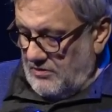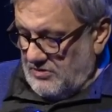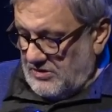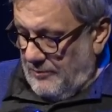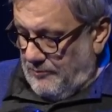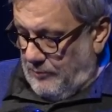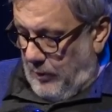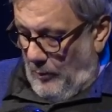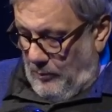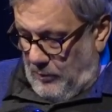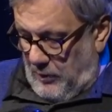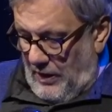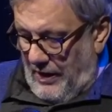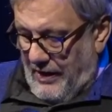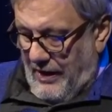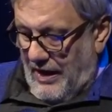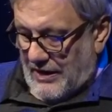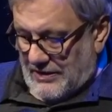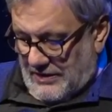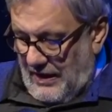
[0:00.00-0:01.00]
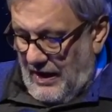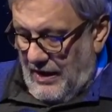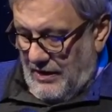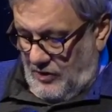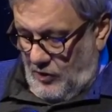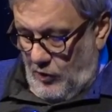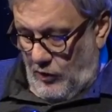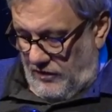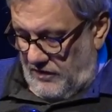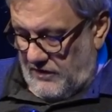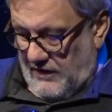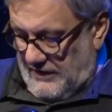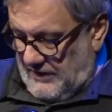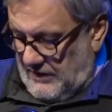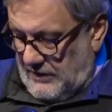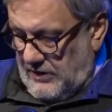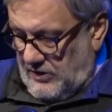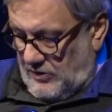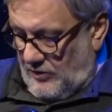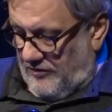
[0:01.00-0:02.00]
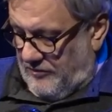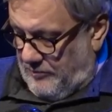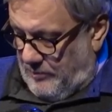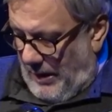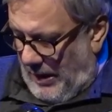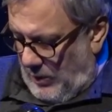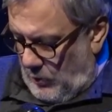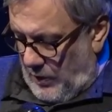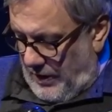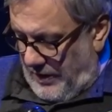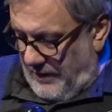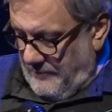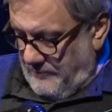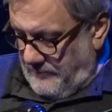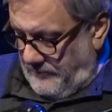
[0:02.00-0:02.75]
the popular attack on the seat of power?